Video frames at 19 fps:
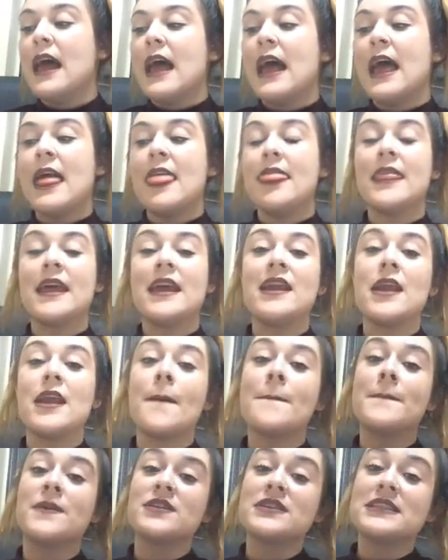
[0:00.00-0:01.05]
And then
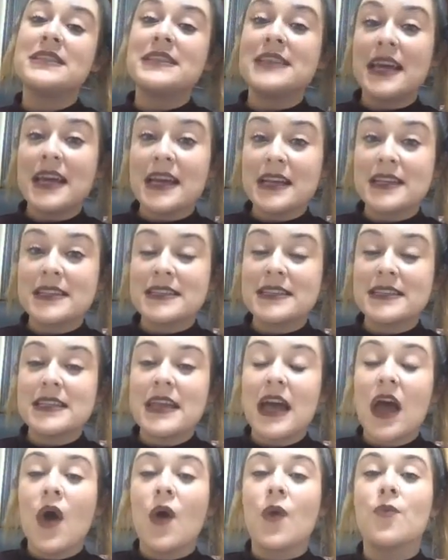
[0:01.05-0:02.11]
number 6,
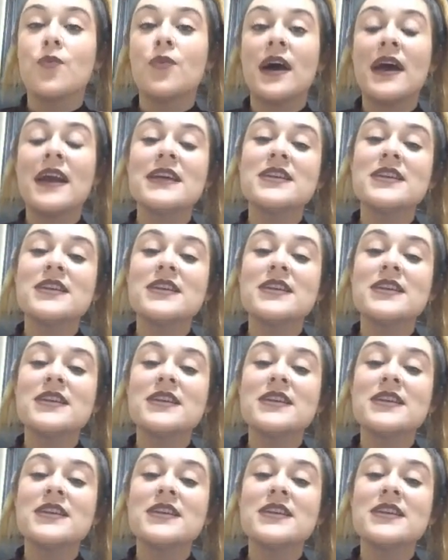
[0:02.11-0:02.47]
what